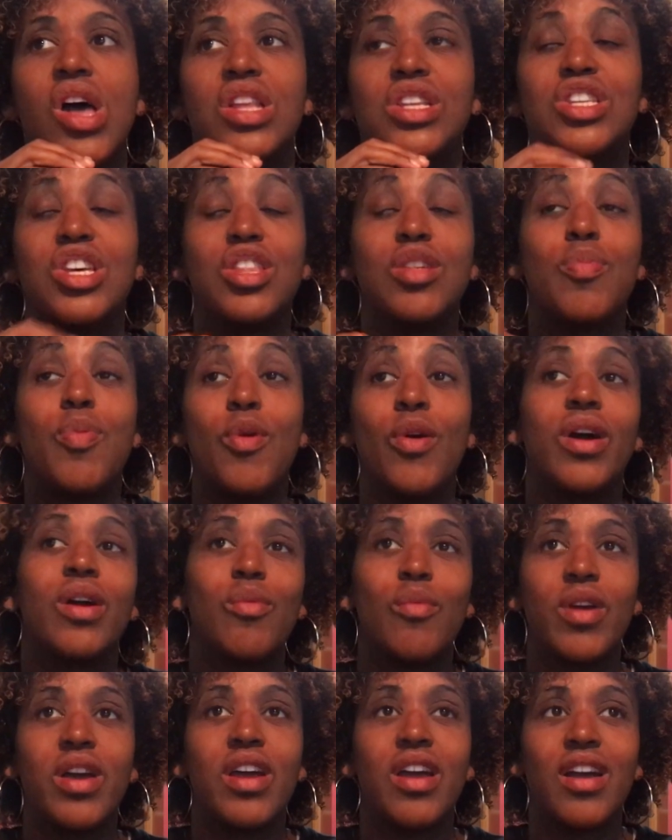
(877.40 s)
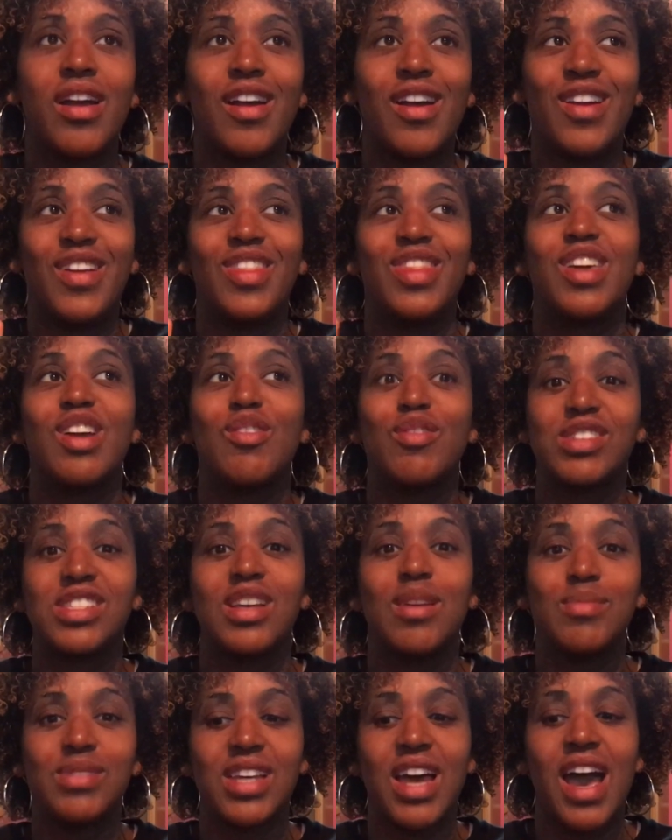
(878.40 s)
to the point where there were
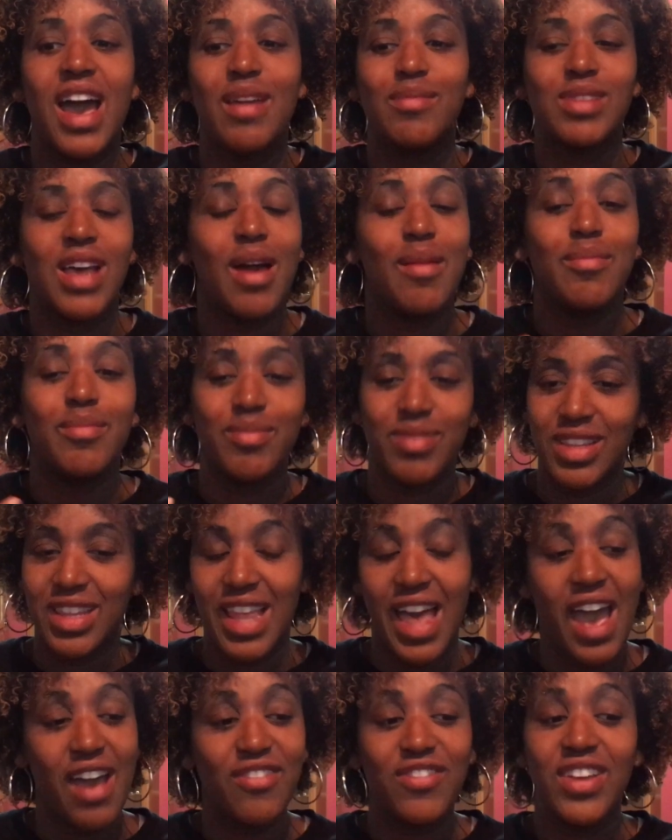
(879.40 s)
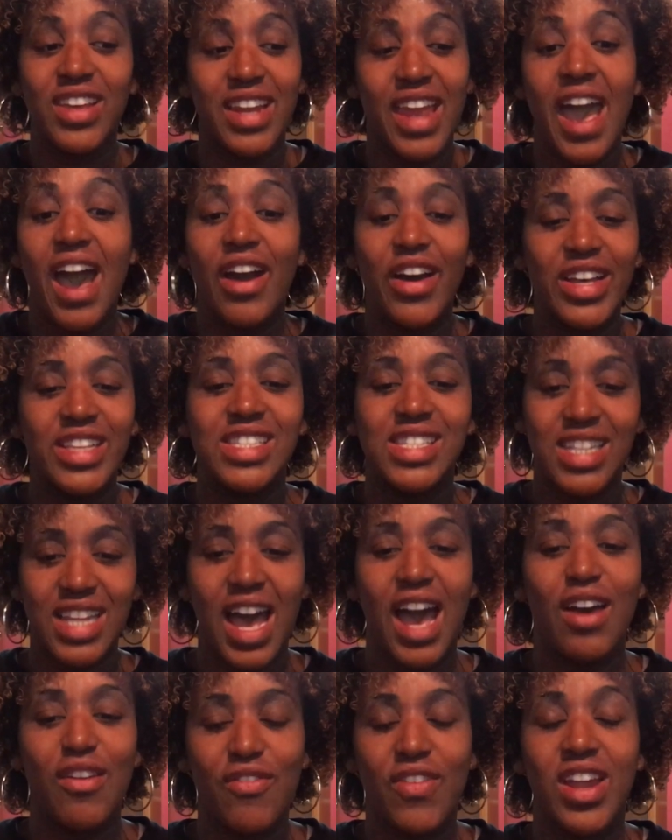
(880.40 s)
some times, I'm laughing now, it's
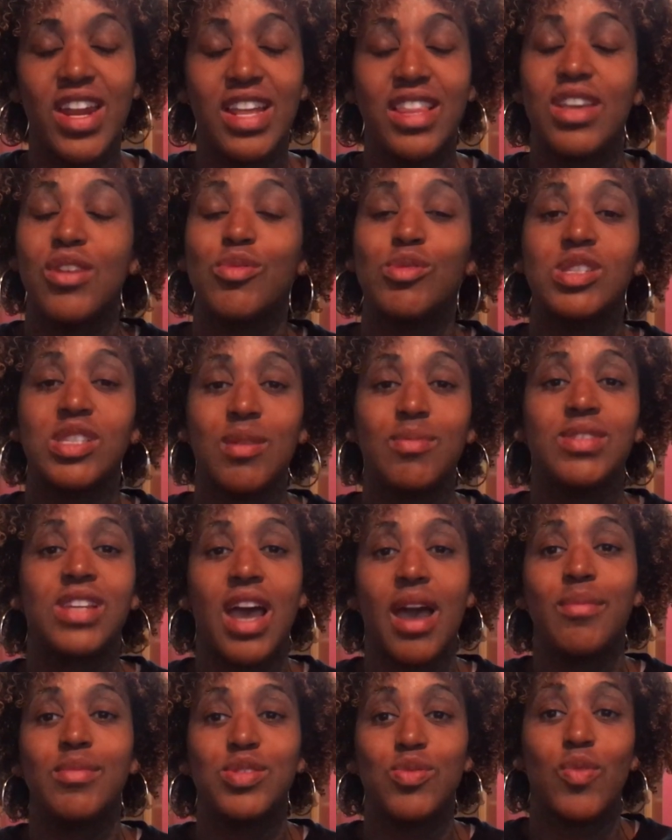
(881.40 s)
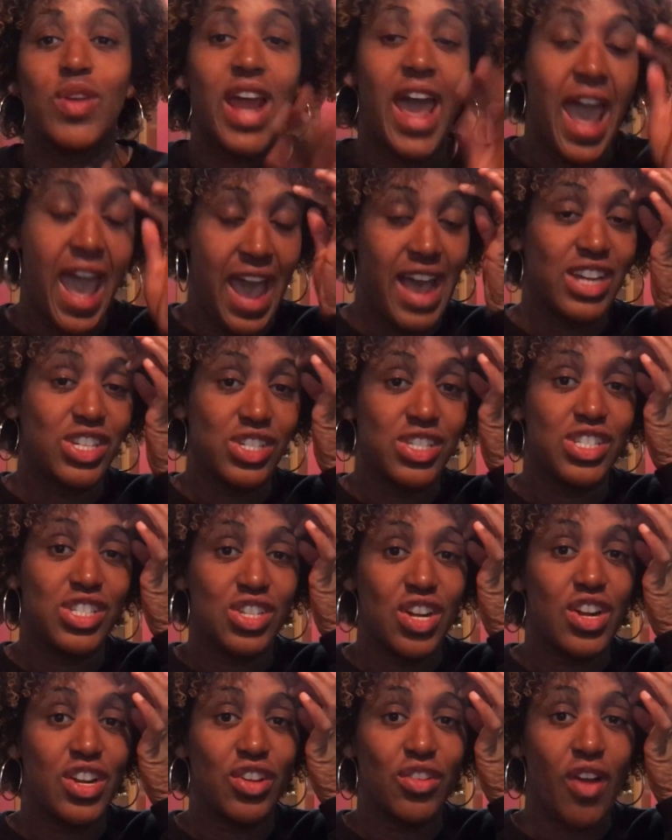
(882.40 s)
not funny. There were some times when I actually
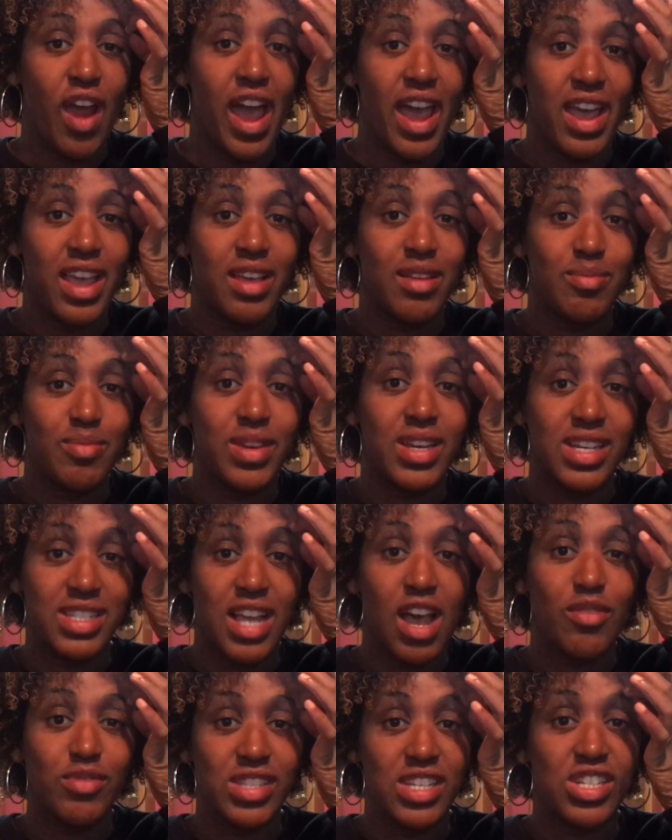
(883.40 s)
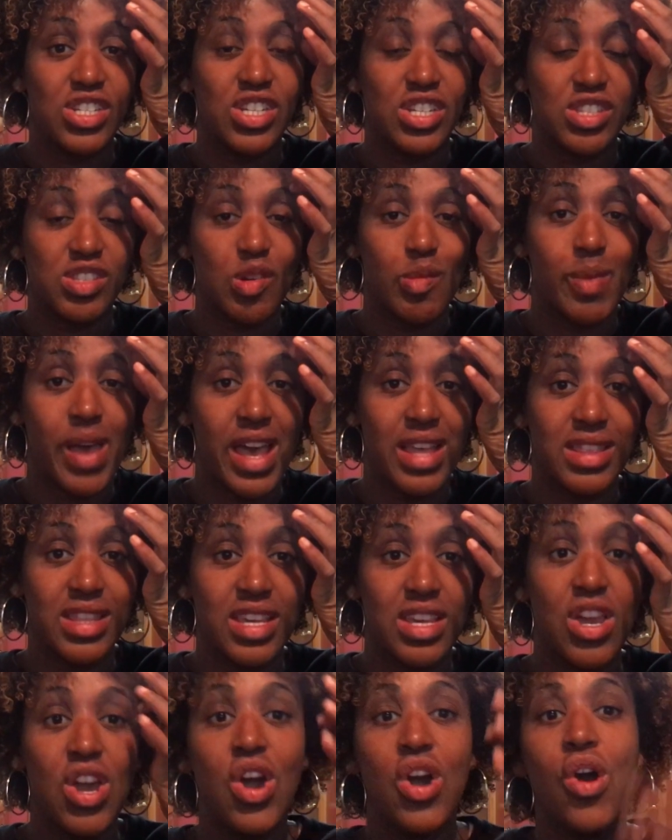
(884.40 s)
started crying because I was itching so
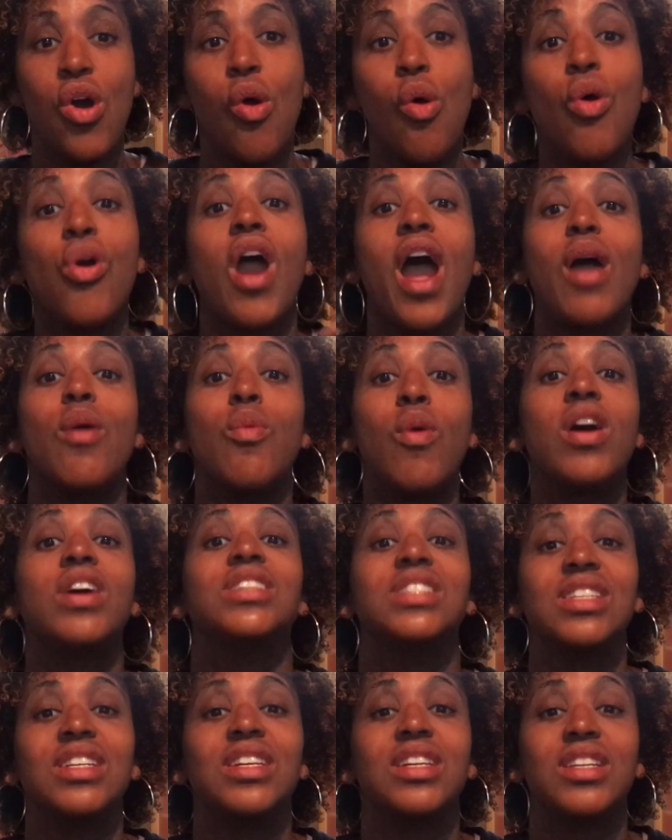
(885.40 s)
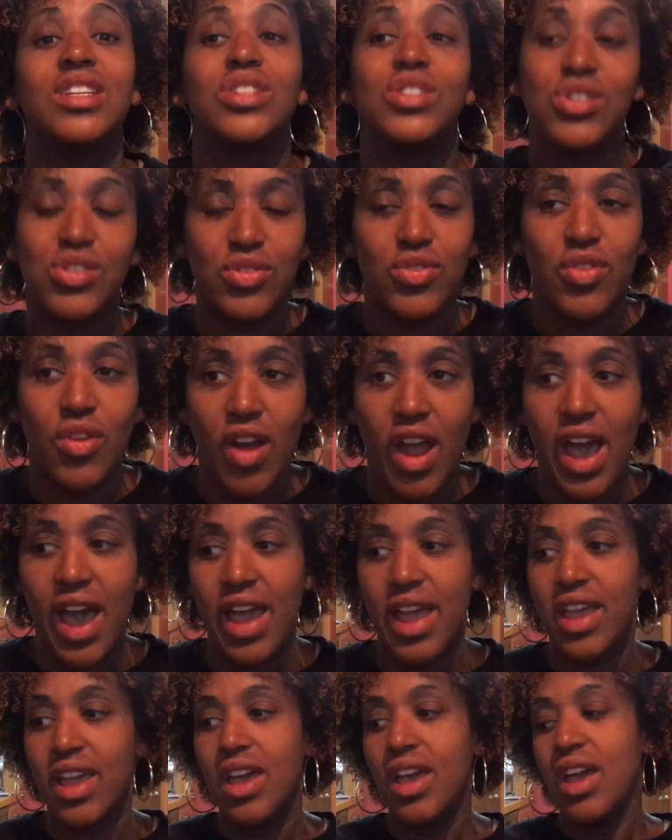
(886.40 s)
badly, or I wanted to cry.